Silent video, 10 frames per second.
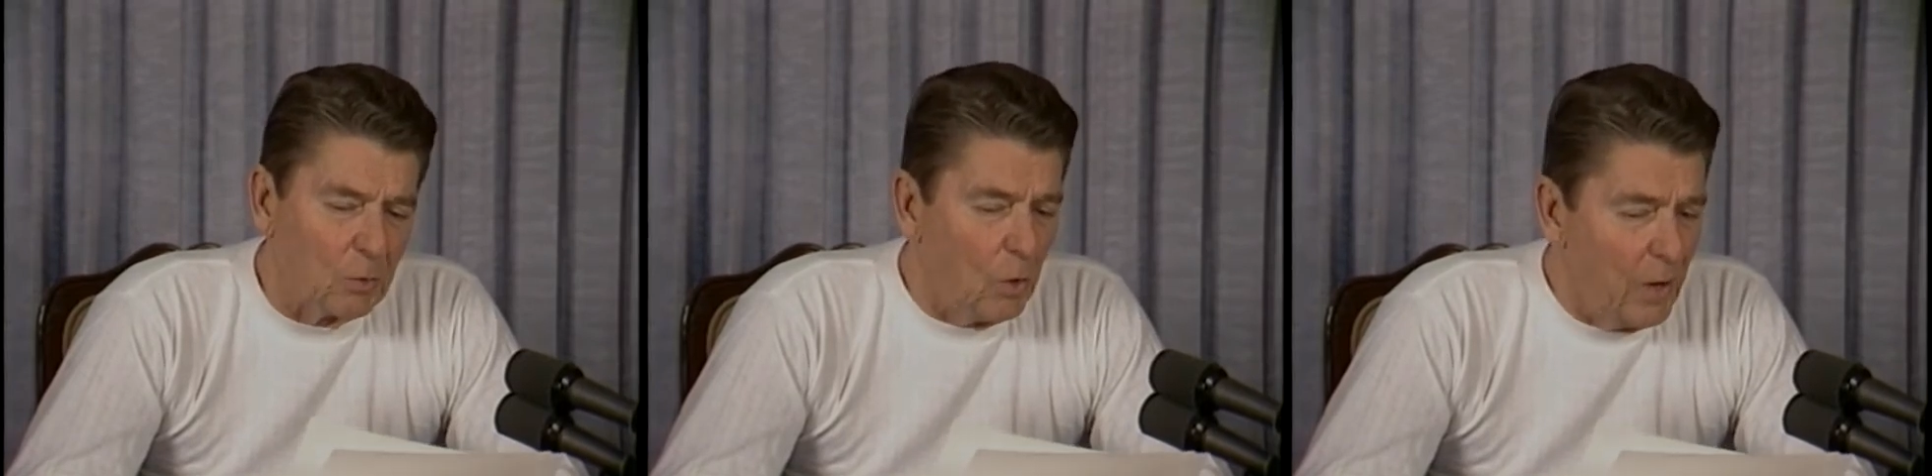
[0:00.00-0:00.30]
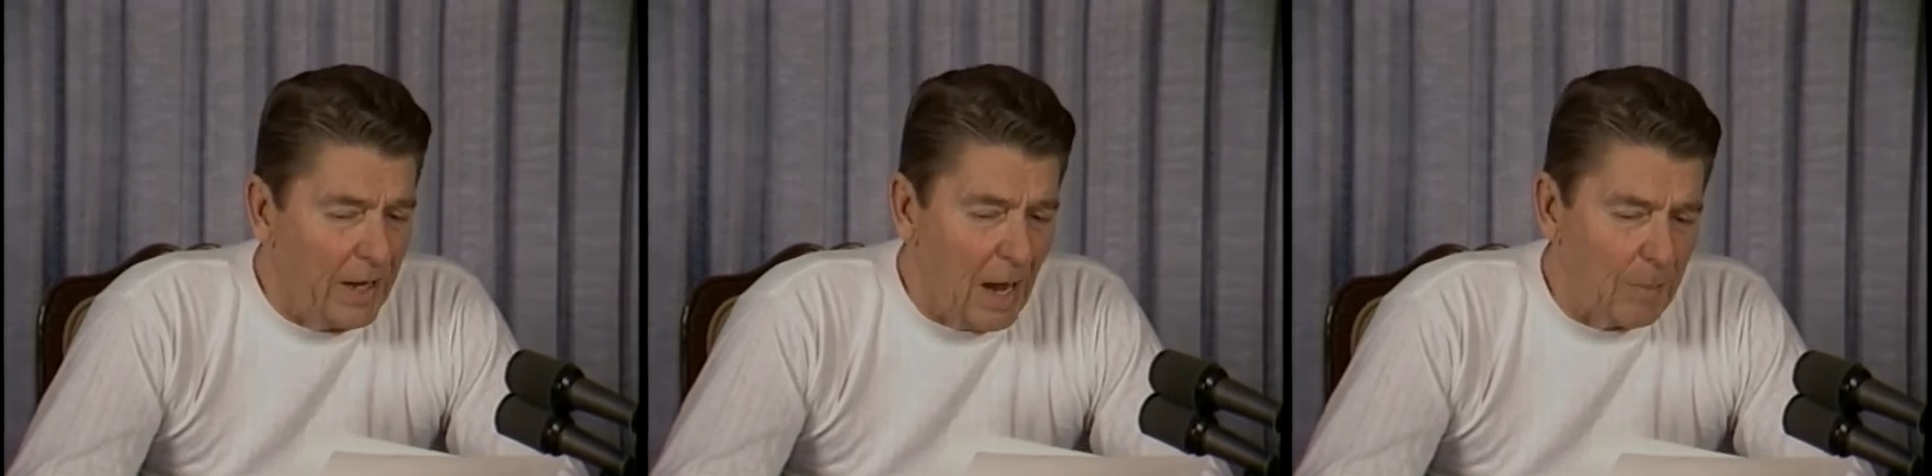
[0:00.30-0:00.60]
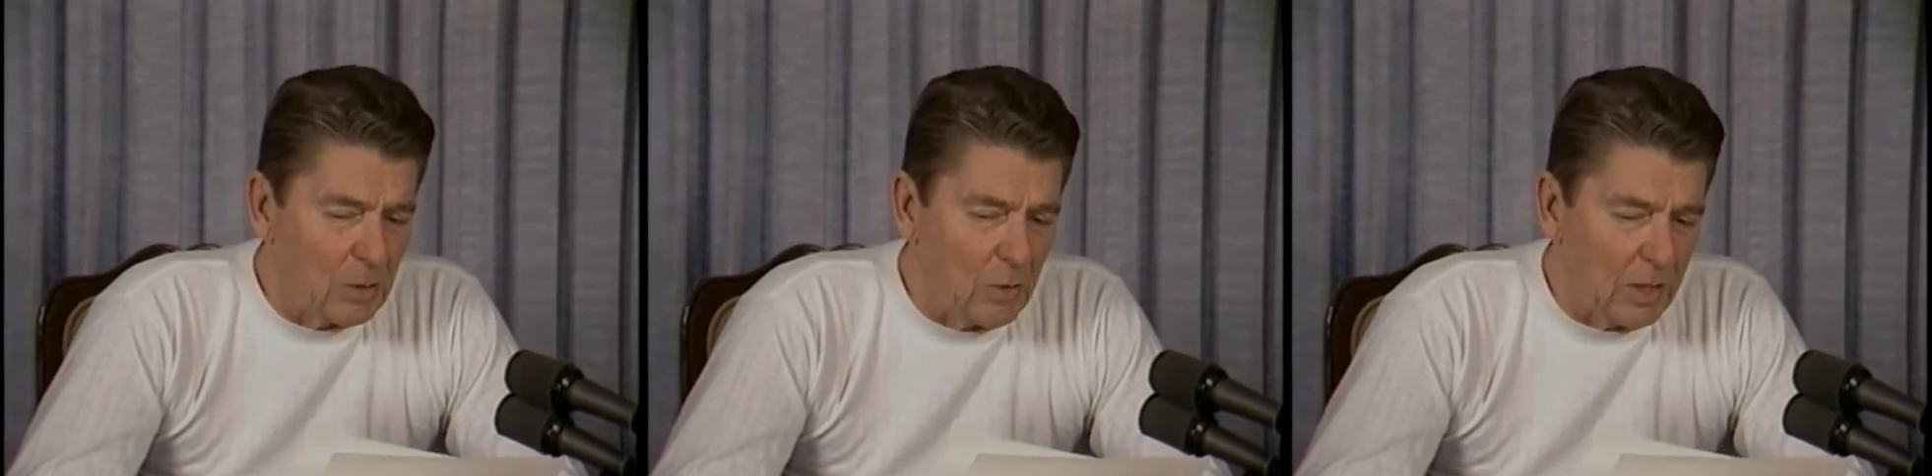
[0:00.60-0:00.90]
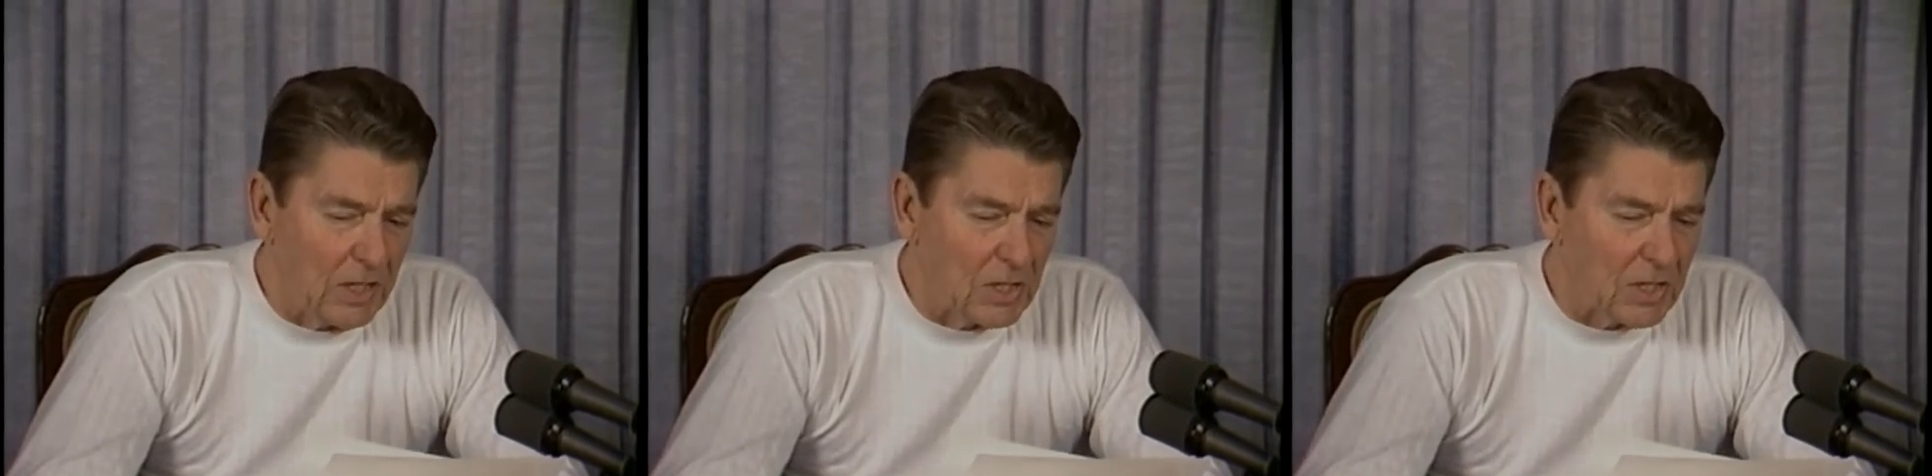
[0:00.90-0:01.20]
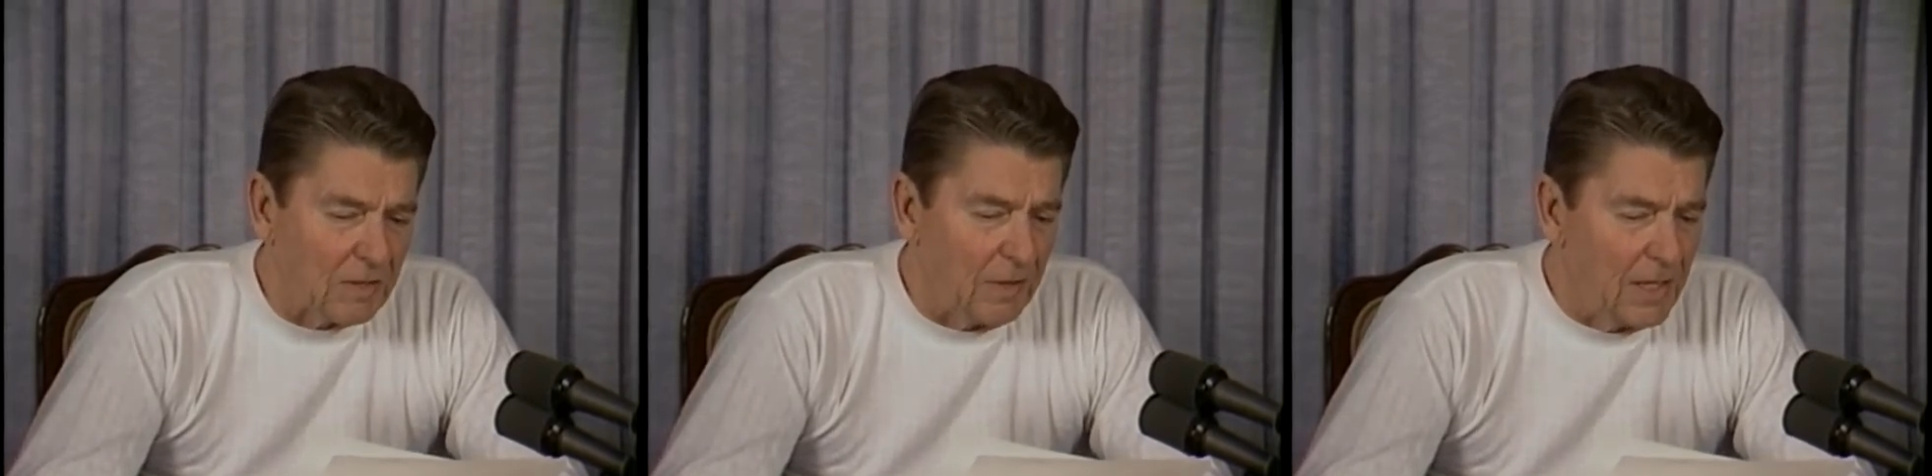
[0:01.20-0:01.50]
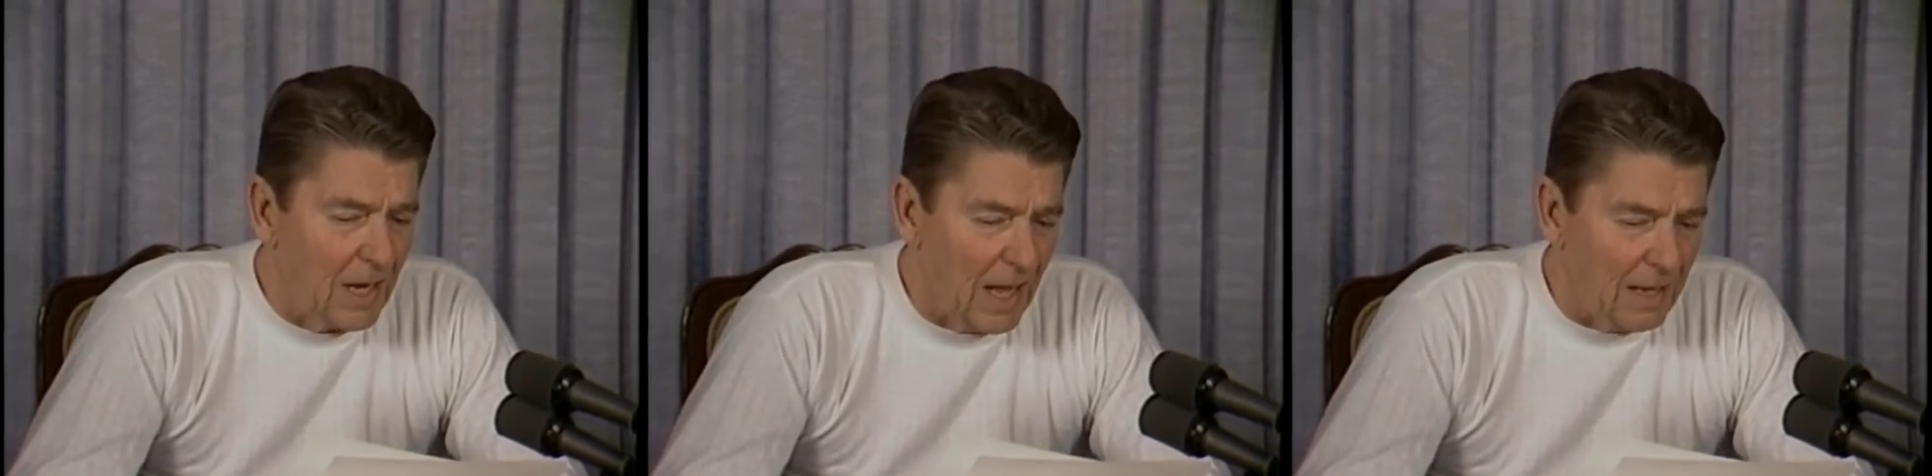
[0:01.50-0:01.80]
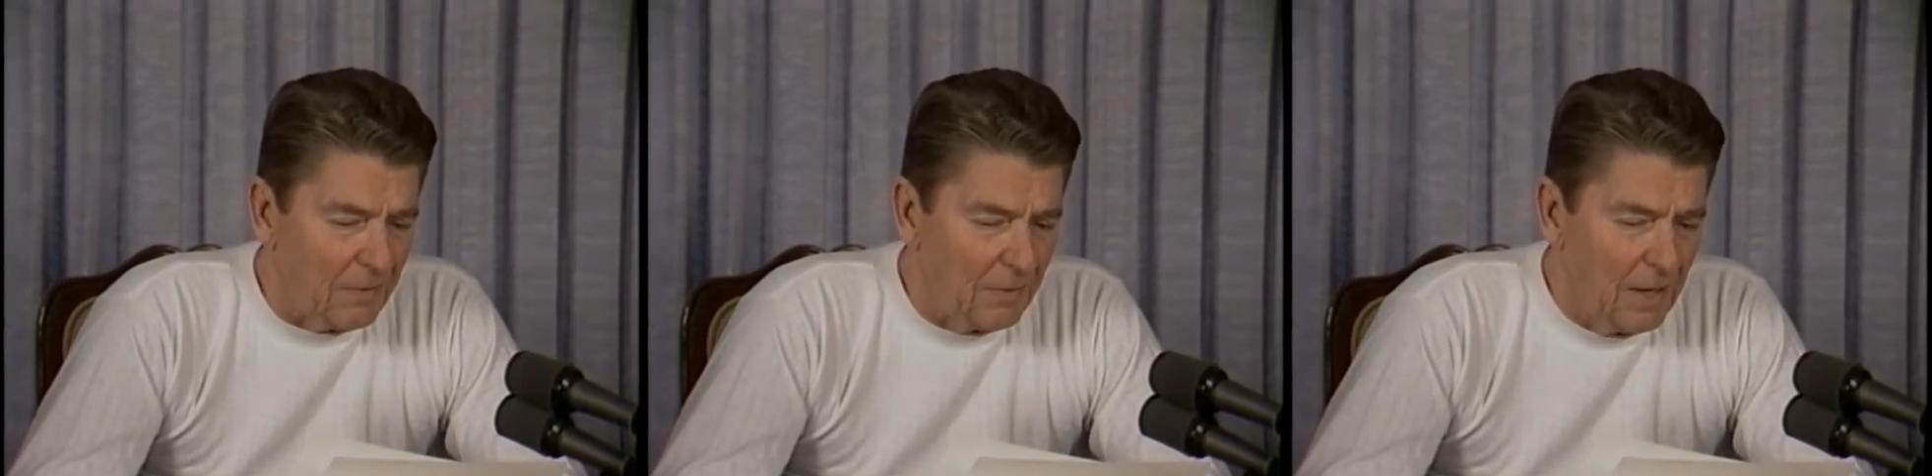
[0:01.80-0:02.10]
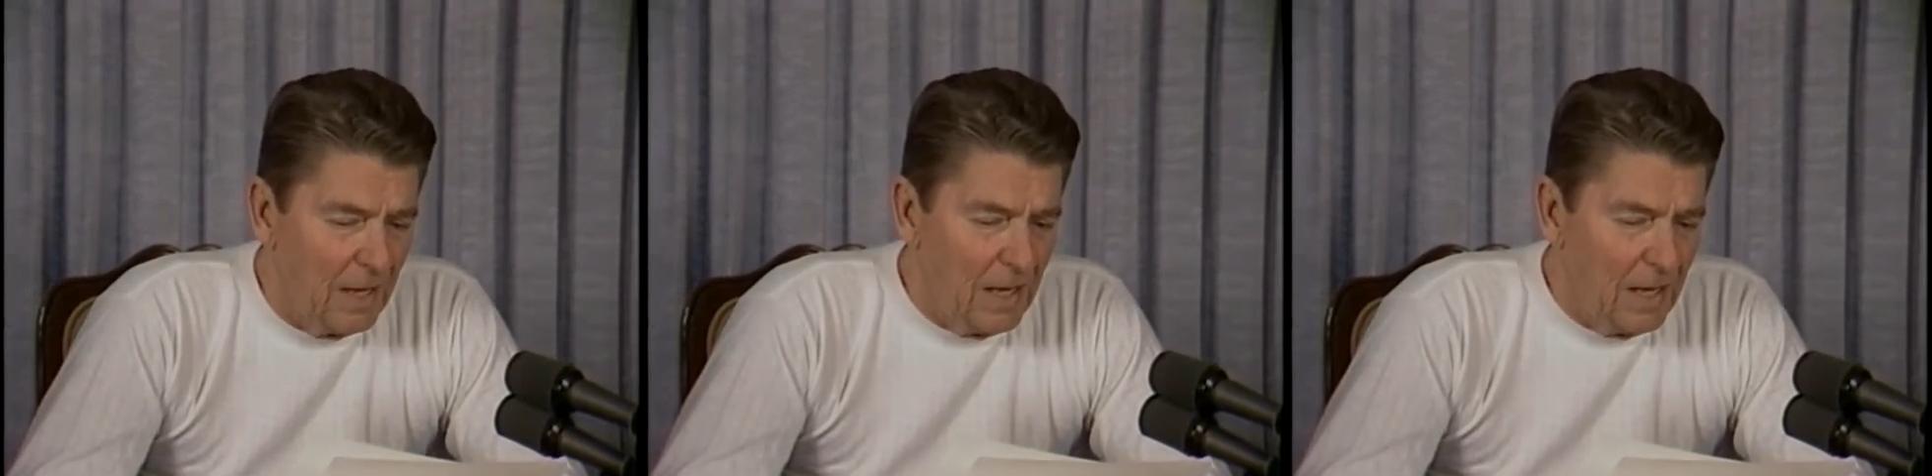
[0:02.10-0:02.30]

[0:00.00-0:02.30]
growing opportunities in civilian life,